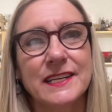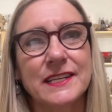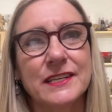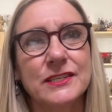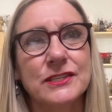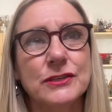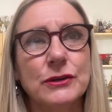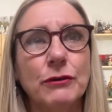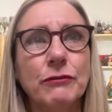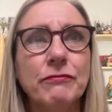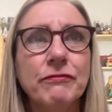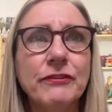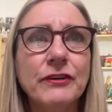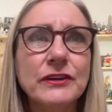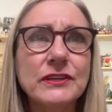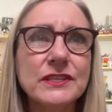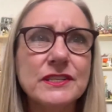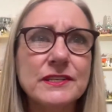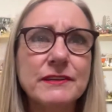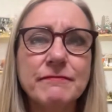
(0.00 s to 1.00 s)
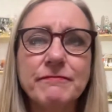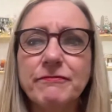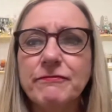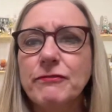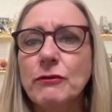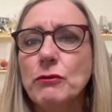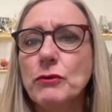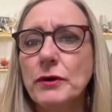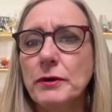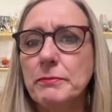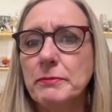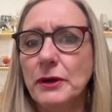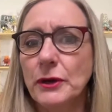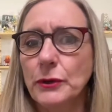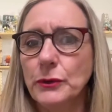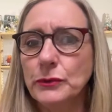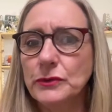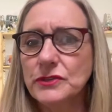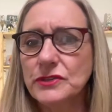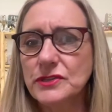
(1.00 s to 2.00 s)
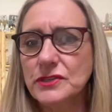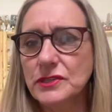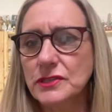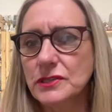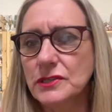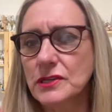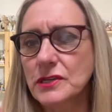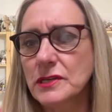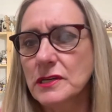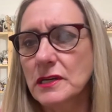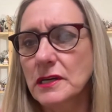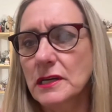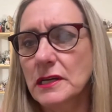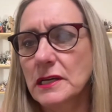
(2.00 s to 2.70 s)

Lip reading: So first and foremost,